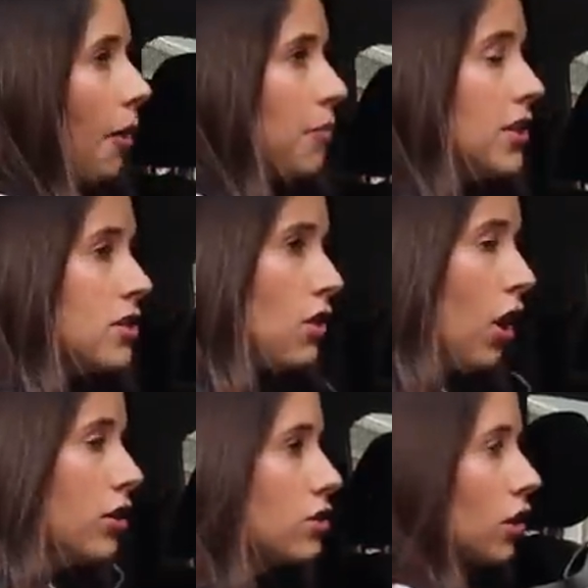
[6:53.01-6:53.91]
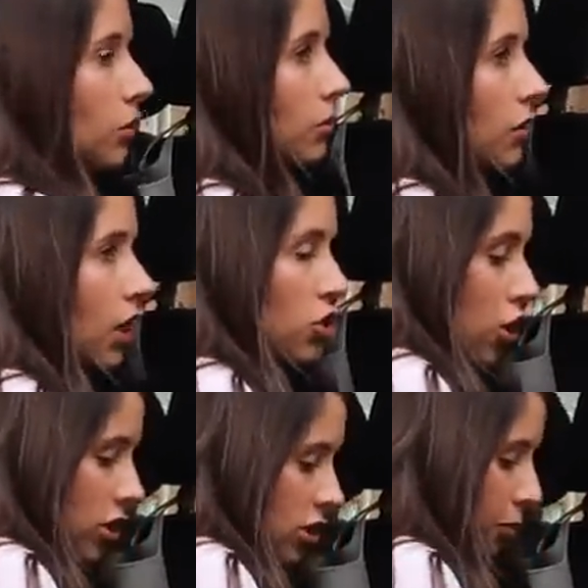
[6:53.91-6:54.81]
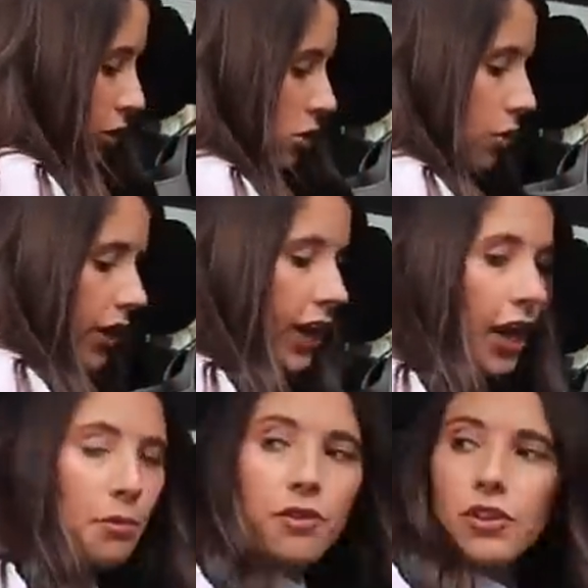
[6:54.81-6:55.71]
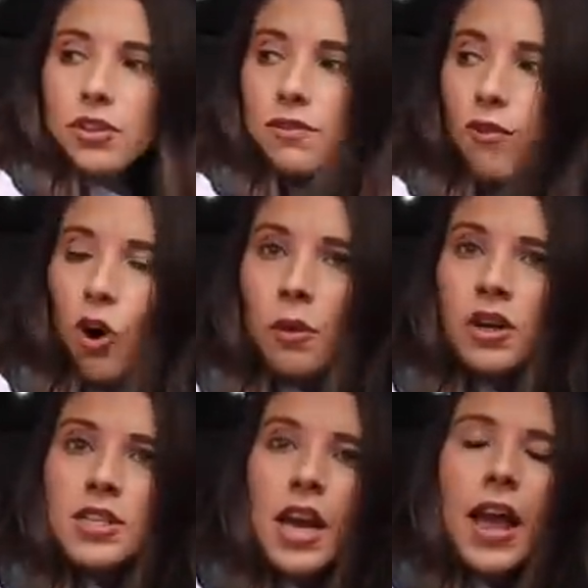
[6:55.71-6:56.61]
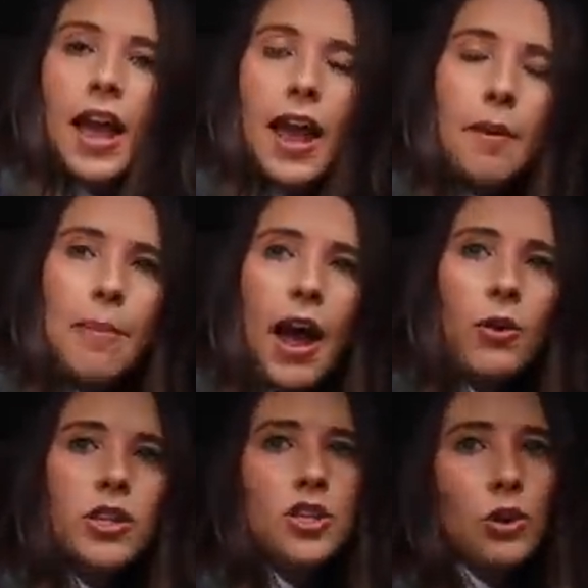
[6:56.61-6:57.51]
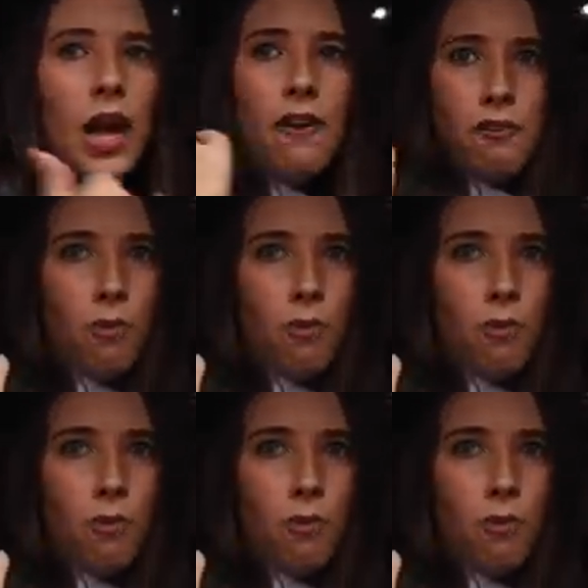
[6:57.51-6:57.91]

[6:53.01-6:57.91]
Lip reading: This is also adjustable, so I can move this forwards and backwards to allow for